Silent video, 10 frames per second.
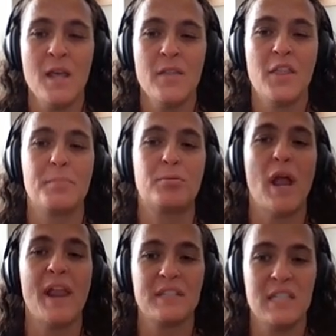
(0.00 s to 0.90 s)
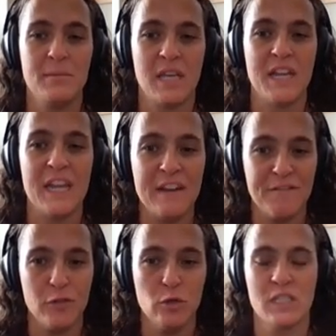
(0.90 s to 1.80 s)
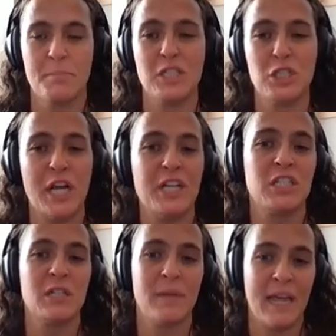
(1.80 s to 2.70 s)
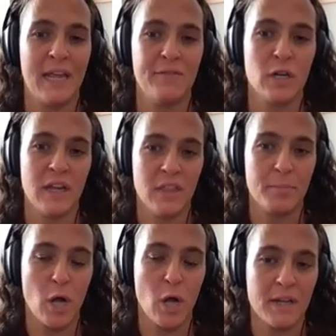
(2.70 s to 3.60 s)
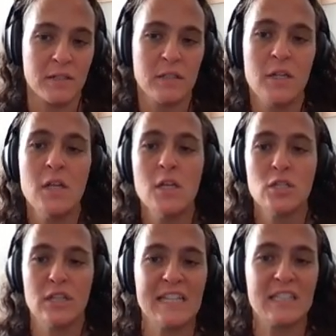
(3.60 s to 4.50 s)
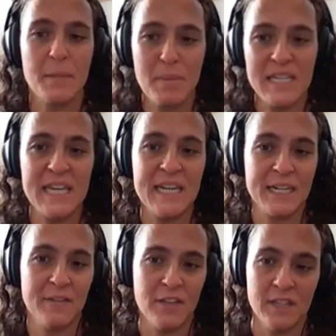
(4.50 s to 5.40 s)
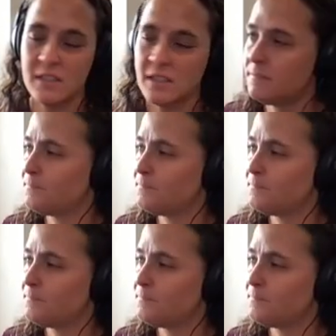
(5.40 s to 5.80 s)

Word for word: that the product team can influence by changing behavior in the product. So that's the beginning of this.